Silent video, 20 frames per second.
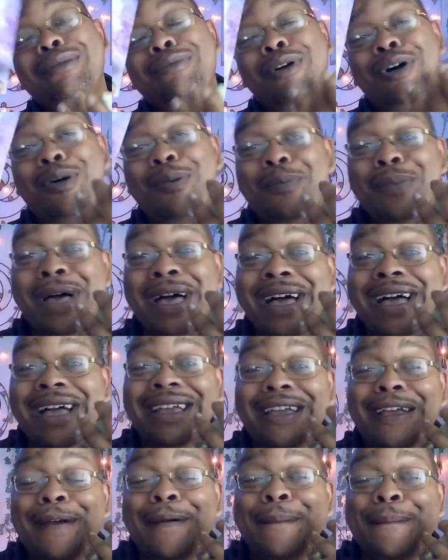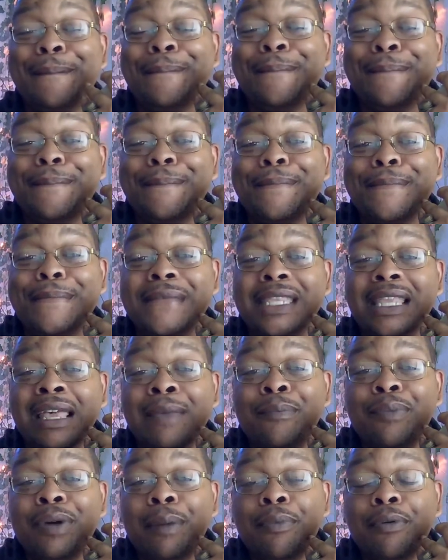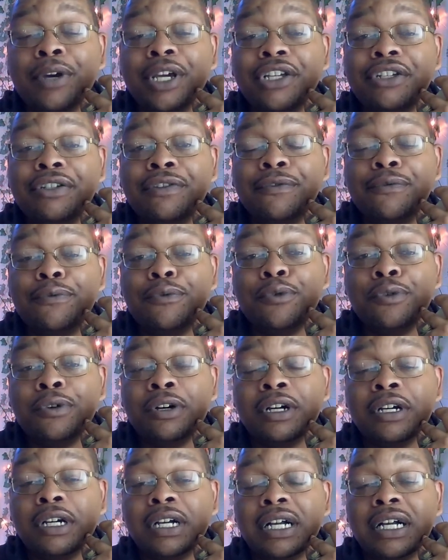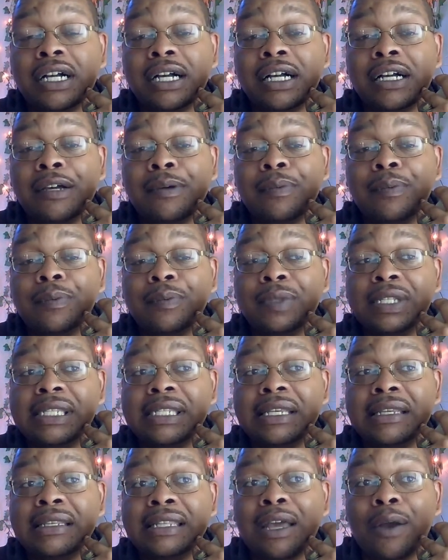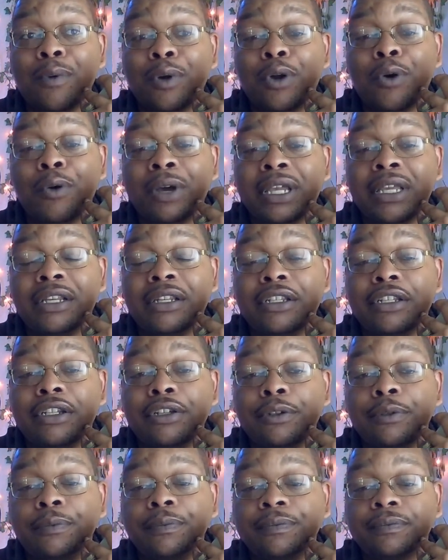them on back in preparation for the season that we're going into.